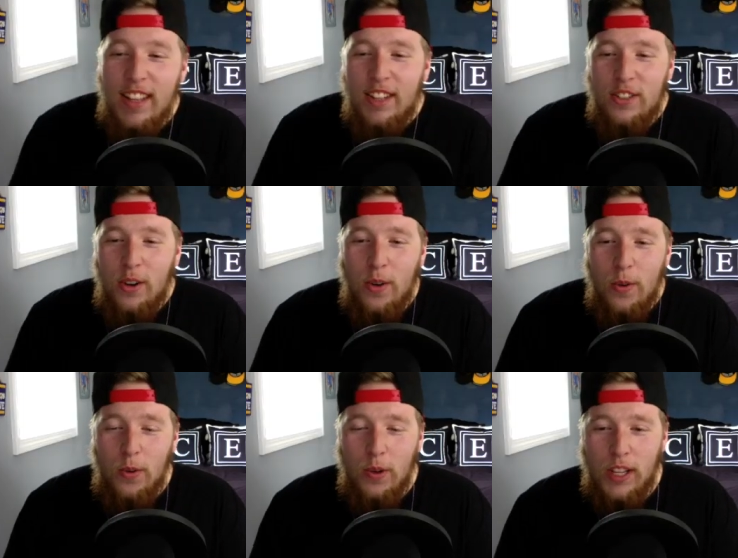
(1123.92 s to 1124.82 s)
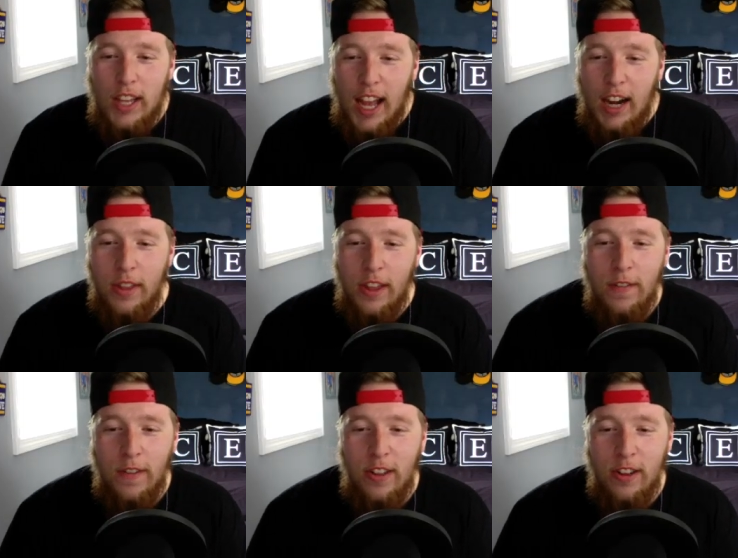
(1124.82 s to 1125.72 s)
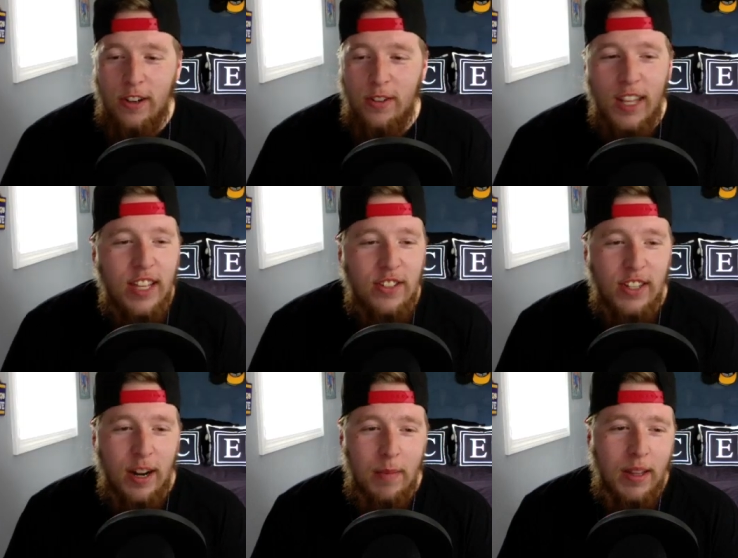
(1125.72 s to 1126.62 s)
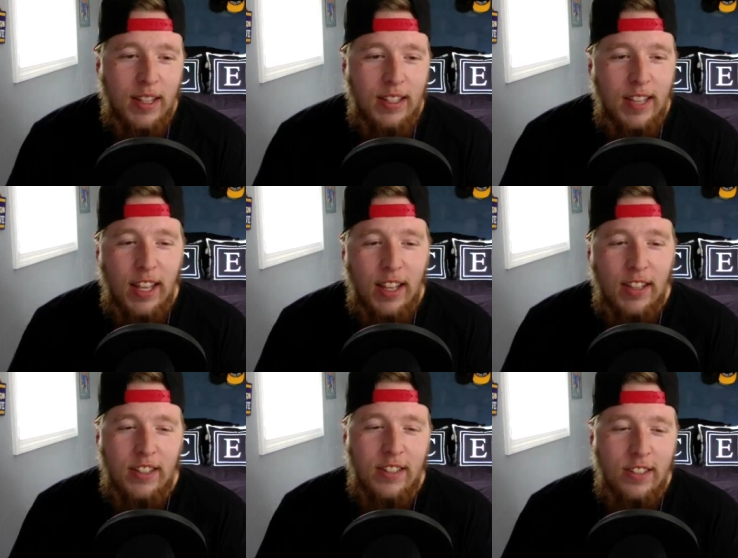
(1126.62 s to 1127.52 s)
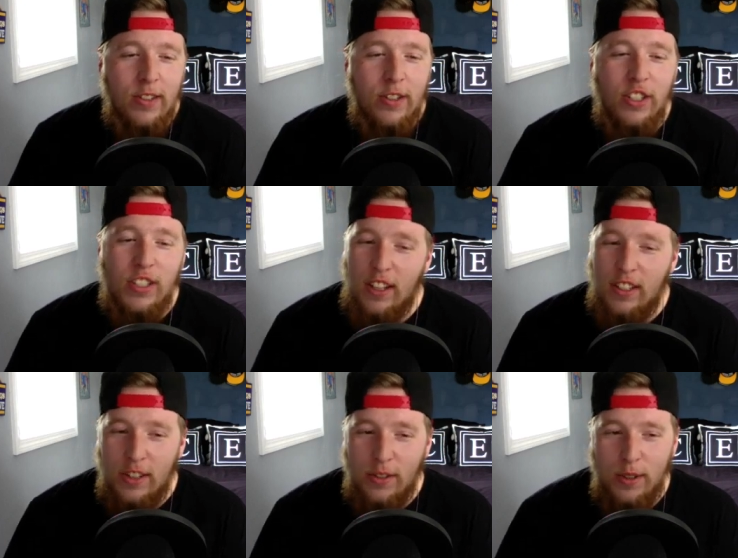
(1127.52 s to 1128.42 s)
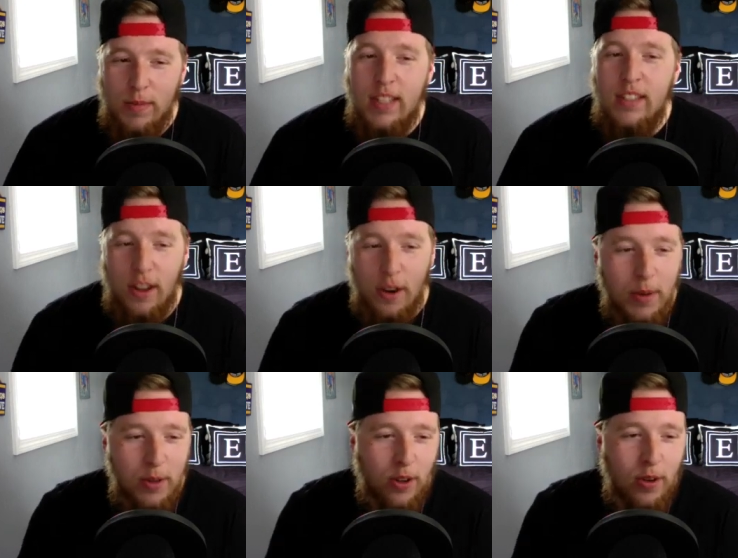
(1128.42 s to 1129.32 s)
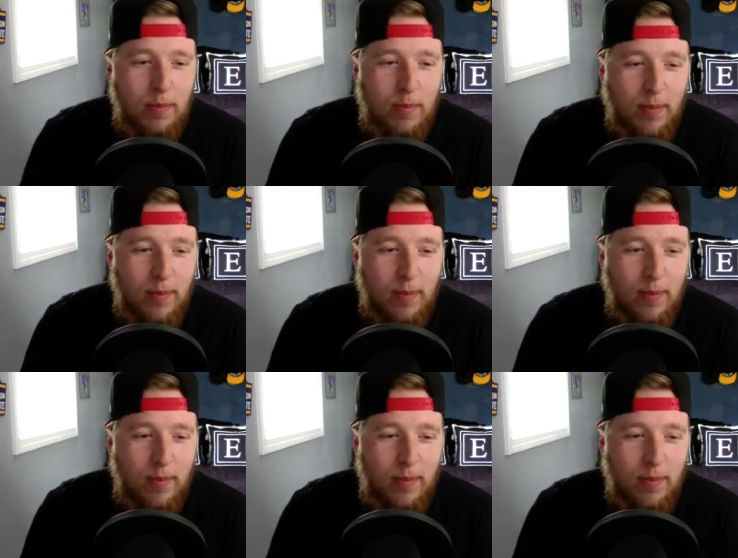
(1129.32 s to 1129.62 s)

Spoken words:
So, kind of without further ado, ladies and gentlemen, let's take a listen to Giselle de Guzman's Almost Home.